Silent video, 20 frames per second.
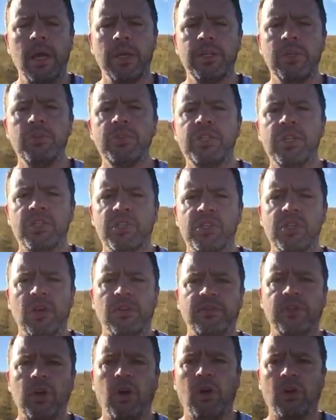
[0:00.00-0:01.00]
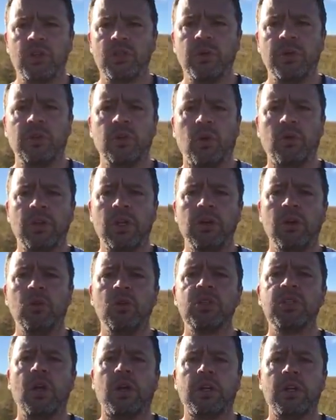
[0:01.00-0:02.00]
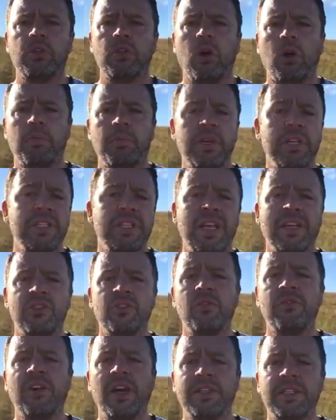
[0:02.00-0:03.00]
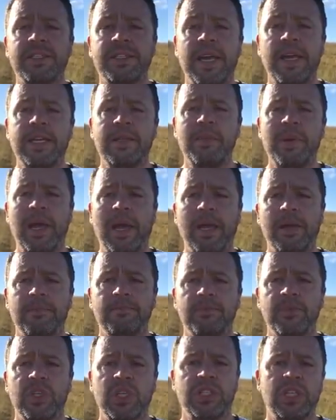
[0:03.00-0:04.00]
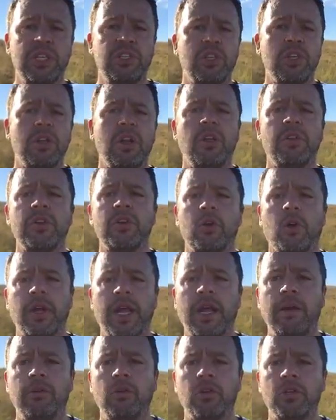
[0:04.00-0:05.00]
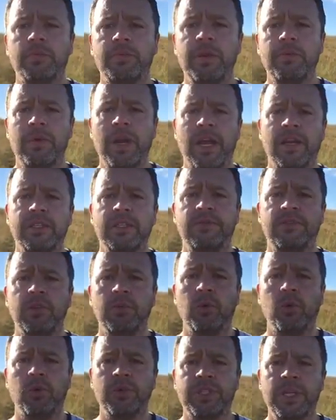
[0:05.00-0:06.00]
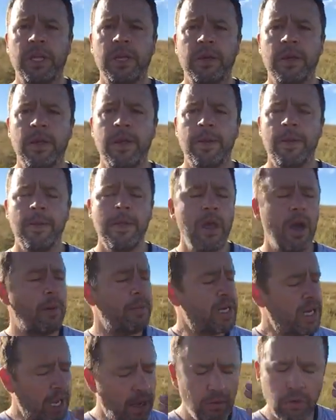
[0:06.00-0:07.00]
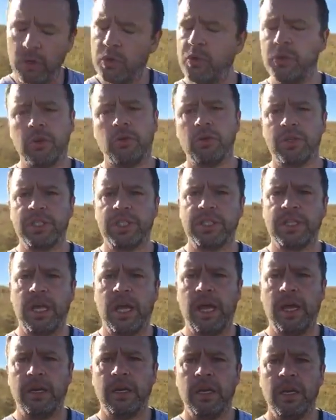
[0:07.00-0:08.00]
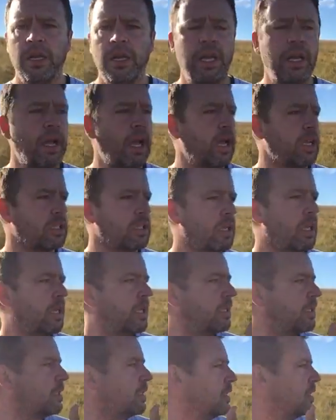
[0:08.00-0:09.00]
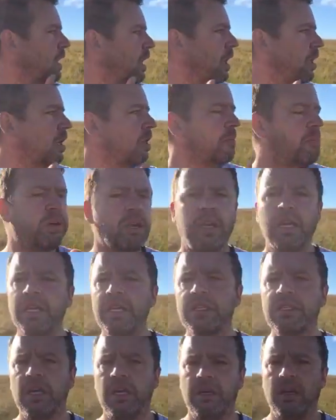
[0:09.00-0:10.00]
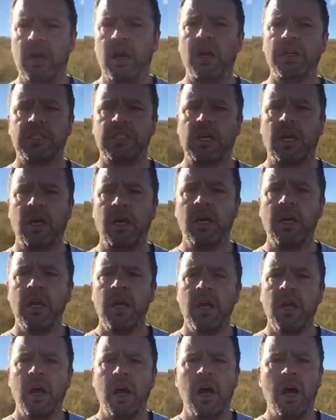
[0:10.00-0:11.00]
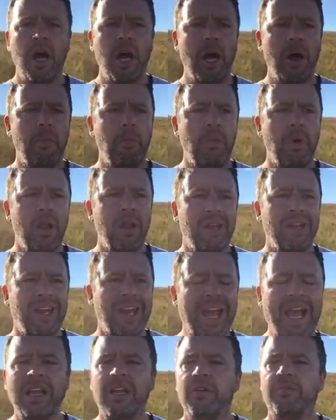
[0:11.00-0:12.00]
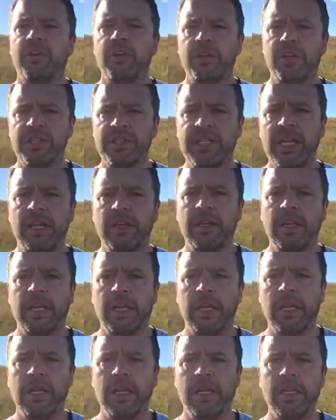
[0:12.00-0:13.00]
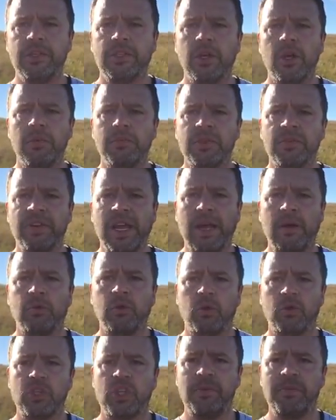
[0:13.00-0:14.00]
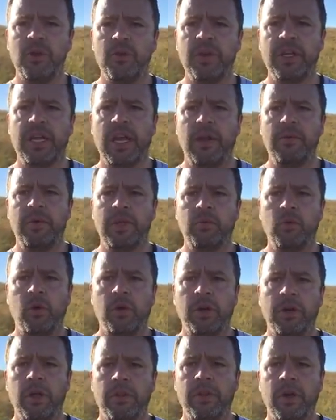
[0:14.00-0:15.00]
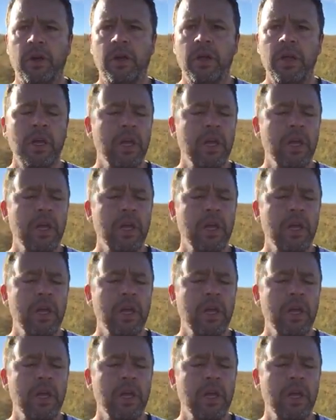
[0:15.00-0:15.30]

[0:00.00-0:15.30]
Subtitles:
Using a stuffed dog, so a dog that looks like a dog but is in actual fact a teddy bear, to teach another dog how not to be reactive towards it. I mean, how ludicrous is that? It has a complete and utter lack of understanding in terms of how dogs communicate with one another.